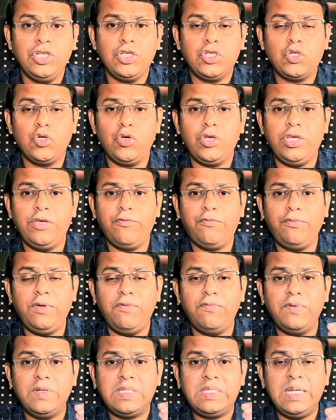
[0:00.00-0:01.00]
So if we
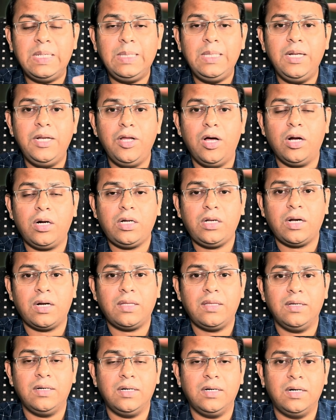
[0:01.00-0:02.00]
visit the doctor
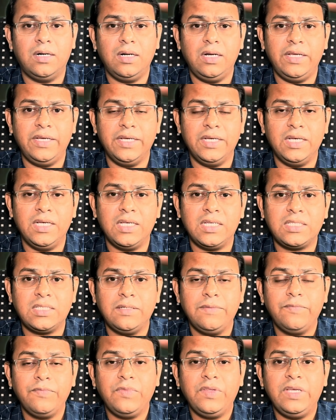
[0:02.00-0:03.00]
at the
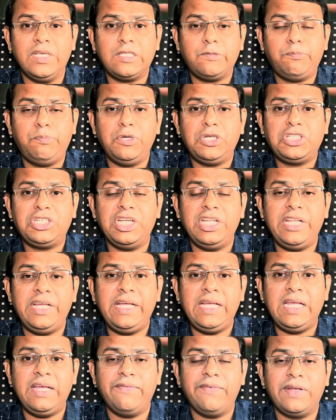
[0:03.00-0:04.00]
earliest, especially
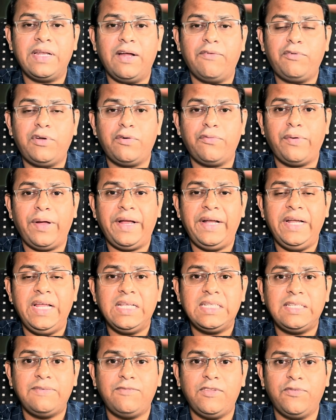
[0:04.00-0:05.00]
even after 5
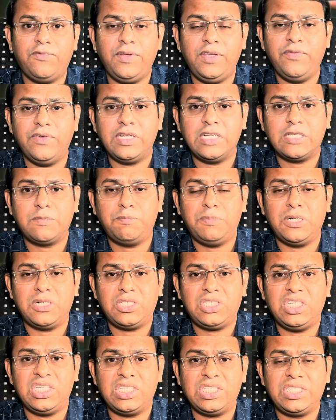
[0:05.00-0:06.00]
days, if the fever is
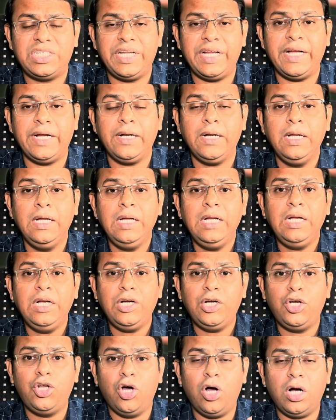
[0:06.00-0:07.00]
persisting,
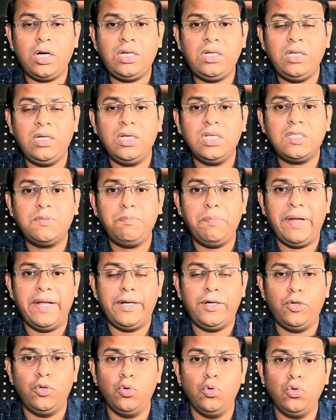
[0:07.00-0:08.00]
doctors
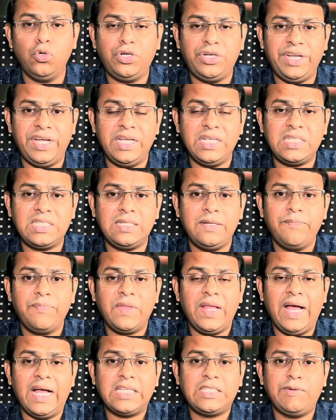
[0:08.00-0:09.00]
may do tests
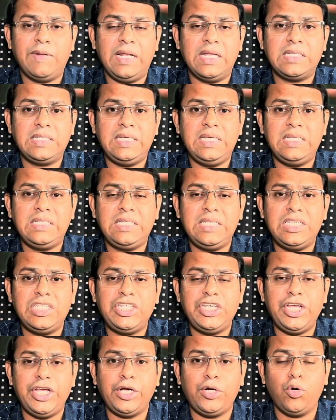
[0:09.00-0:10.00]
as well as
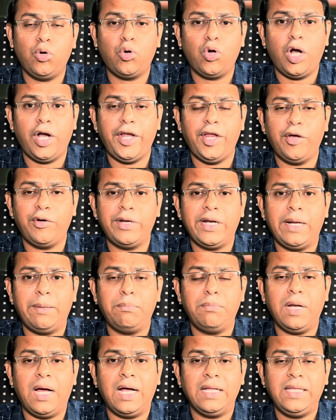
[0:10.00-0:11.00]
ECG,
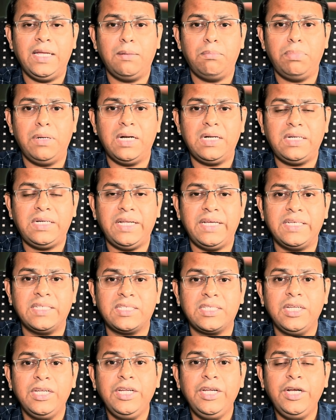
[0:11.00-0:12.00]
echocardiogram, other blood
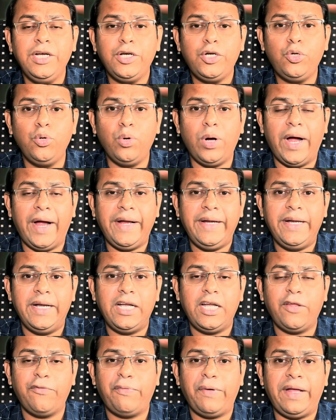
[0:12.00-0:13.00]
tests to
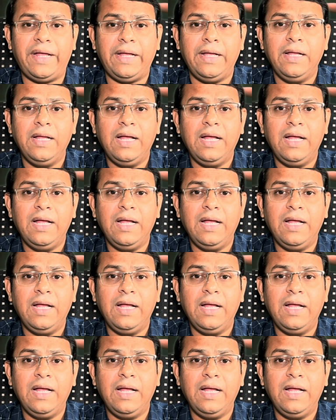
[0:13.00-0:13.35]
identify